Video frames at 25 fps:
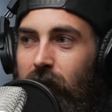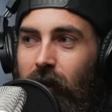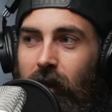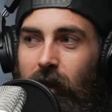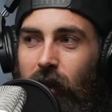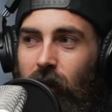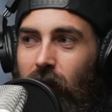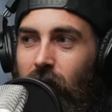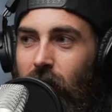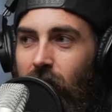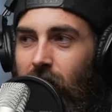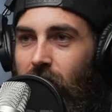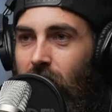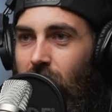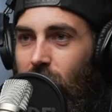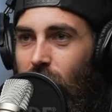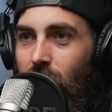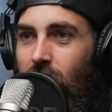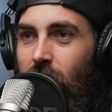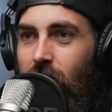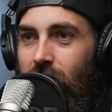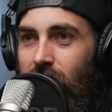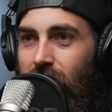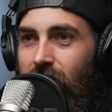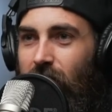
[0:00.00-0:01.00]
So I
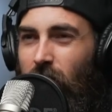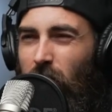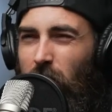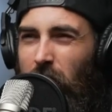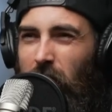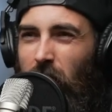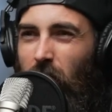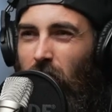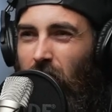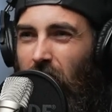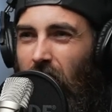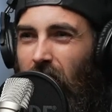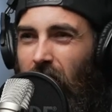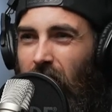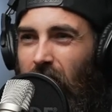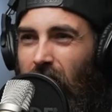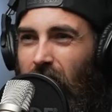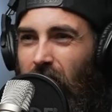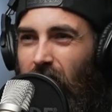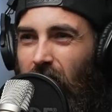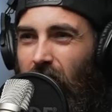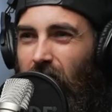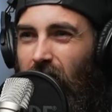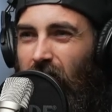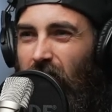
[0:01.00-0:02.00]
try to still be organic,
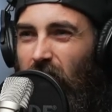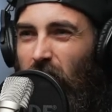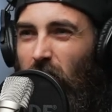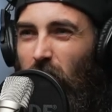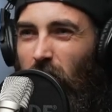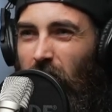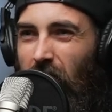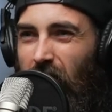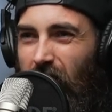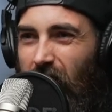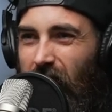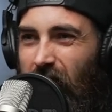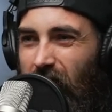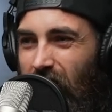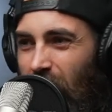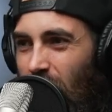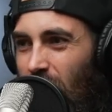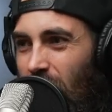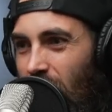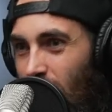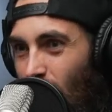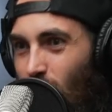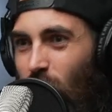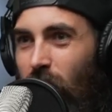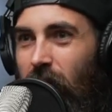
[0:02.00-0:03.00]
you know, because you don't want it to sound
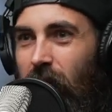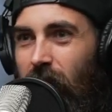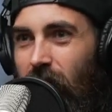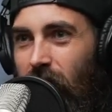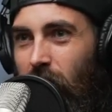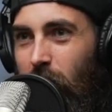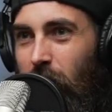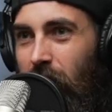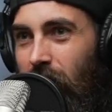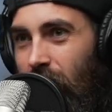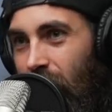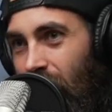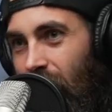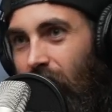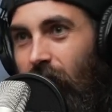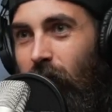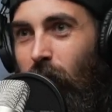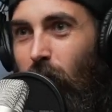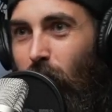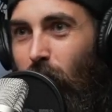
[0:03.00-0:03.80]
like you're reading from an